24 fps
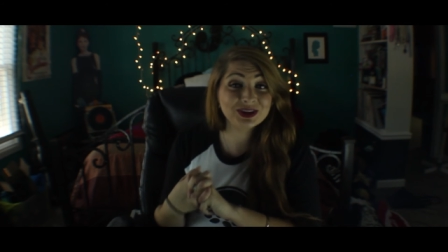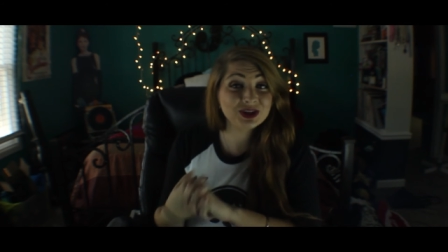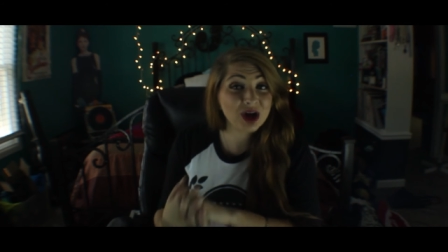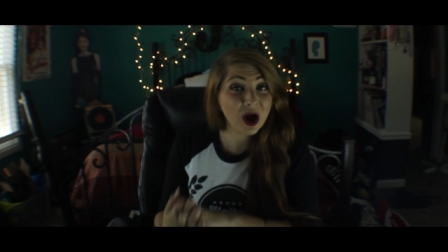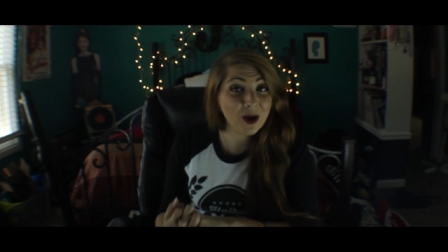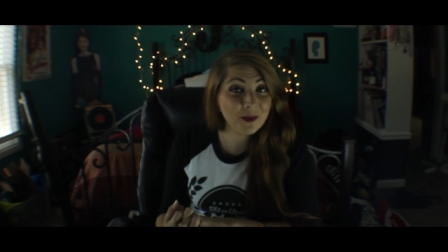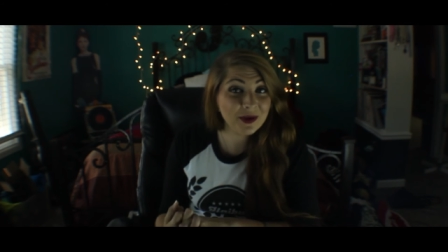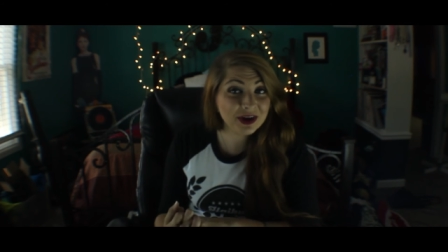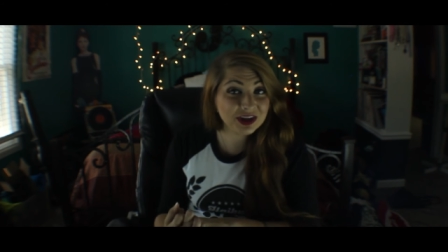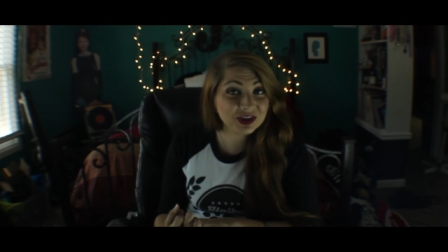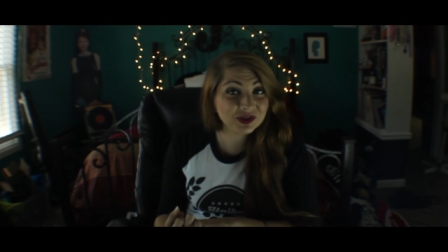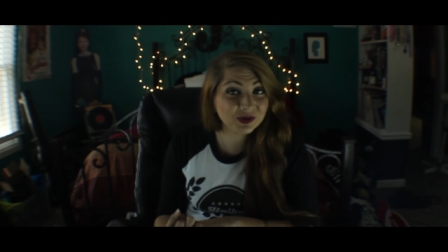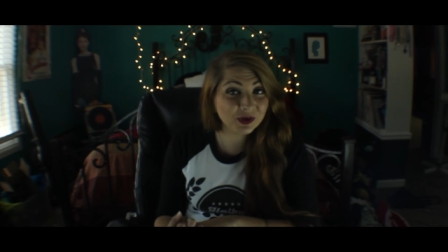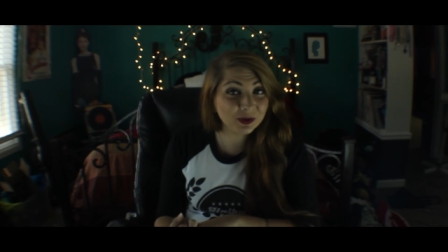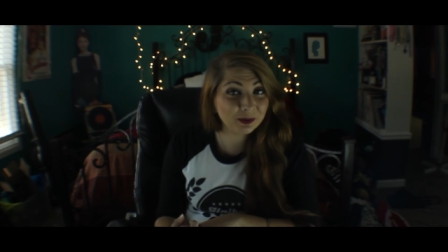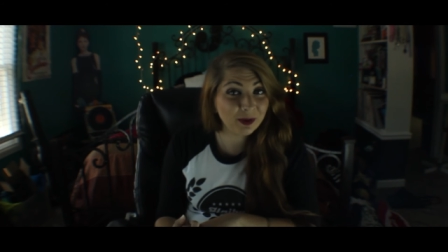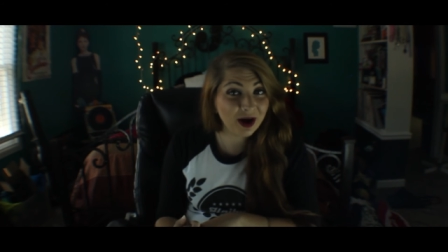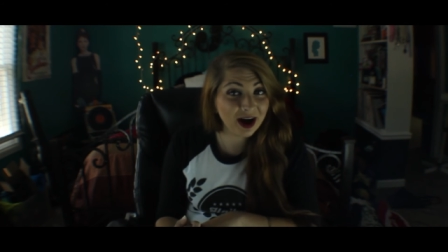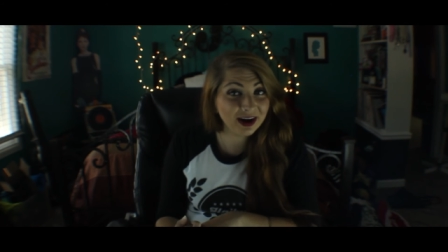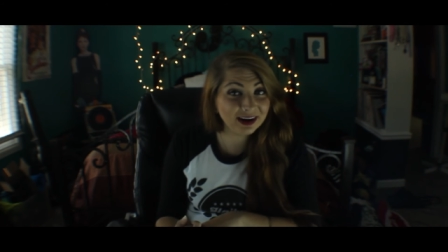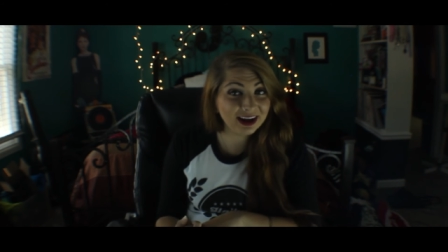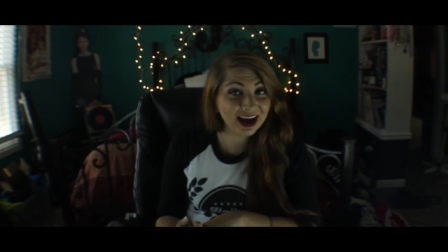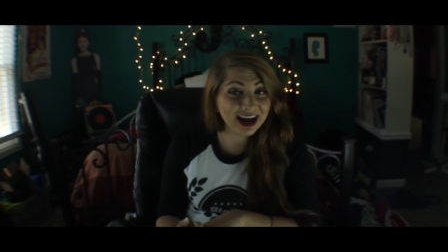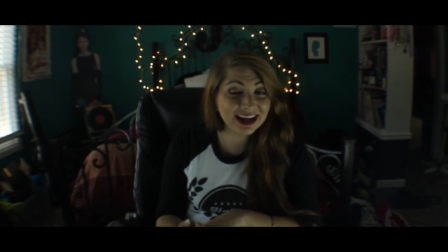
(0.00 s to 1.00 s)
topics for
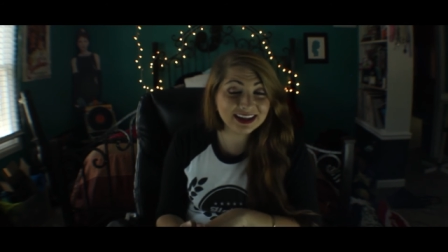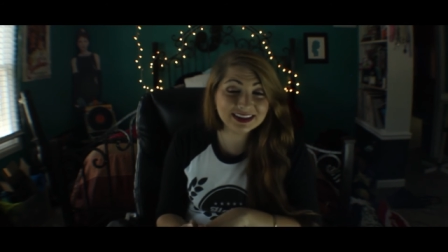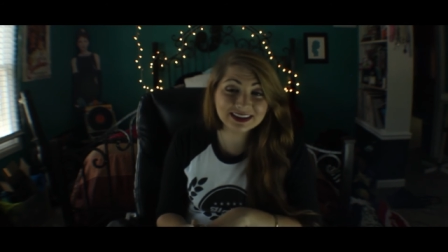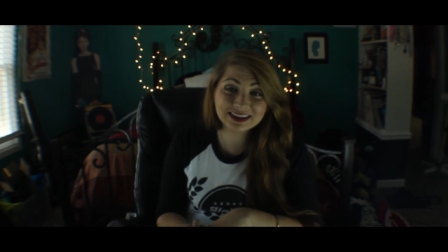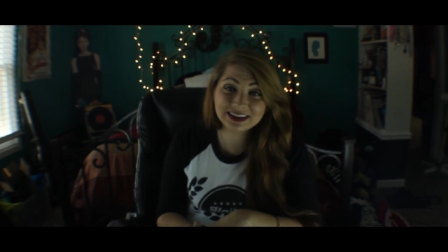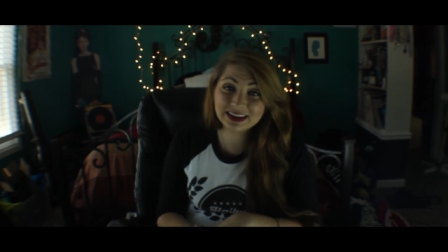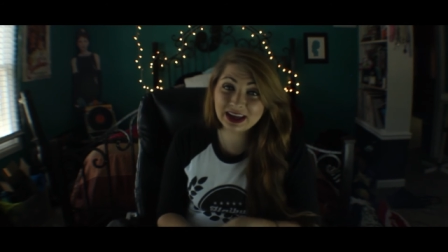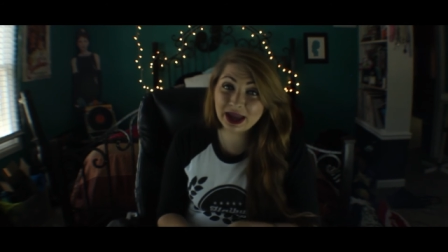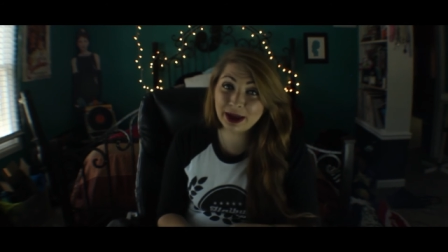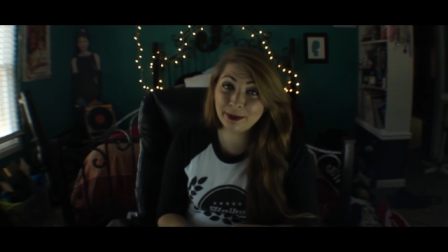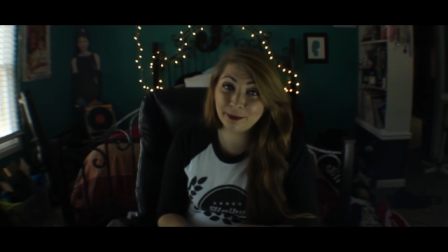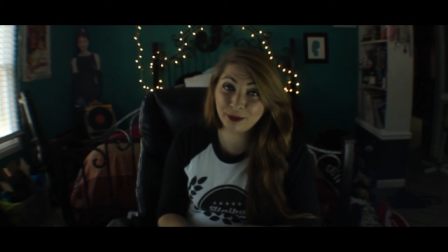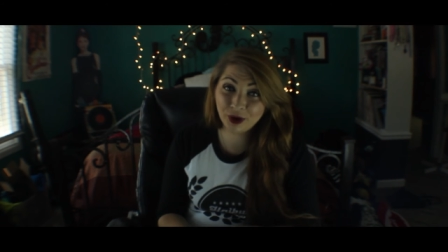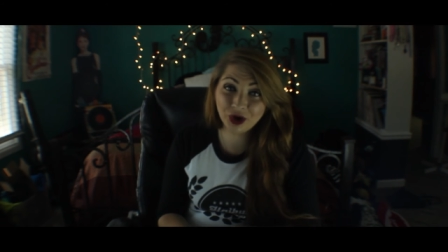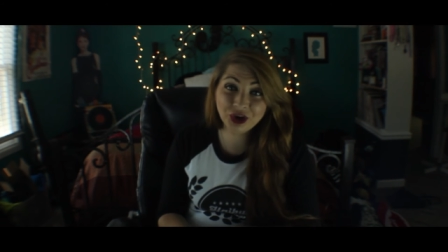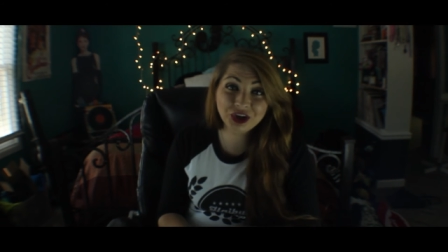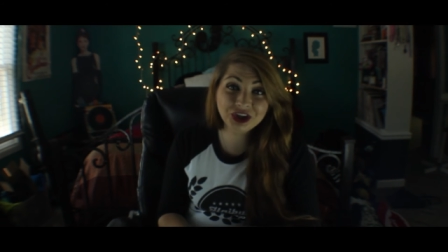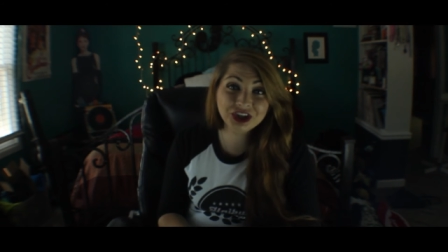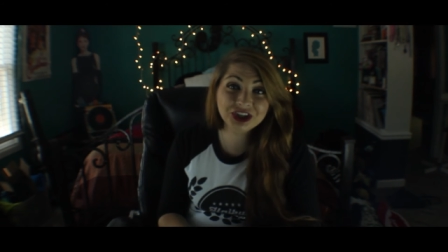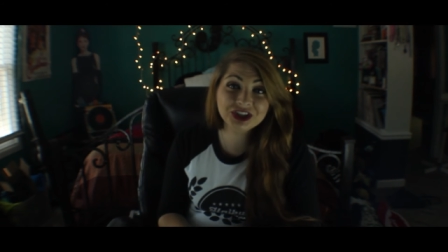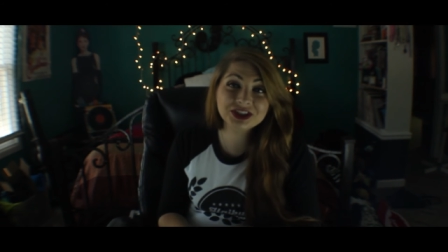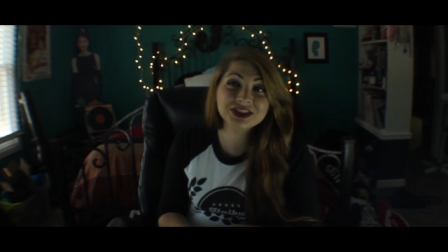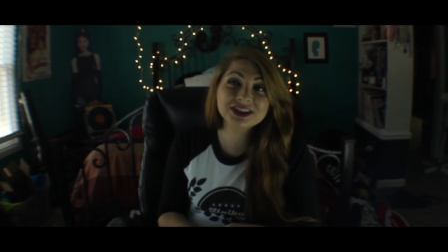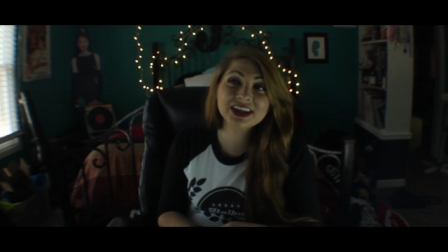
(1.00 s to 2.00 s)
podcasts and
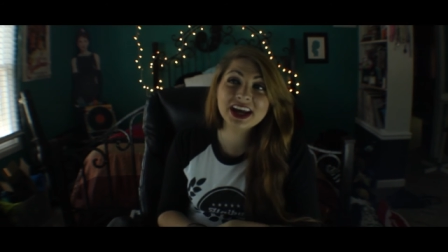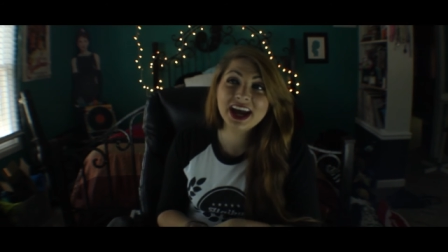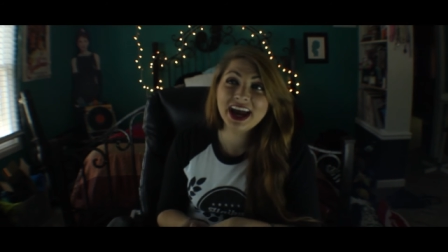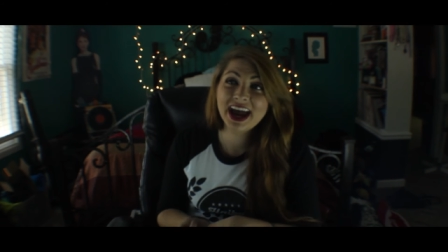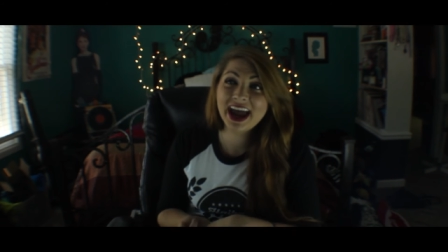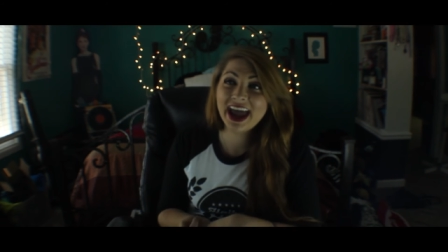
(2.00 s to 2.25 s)
partners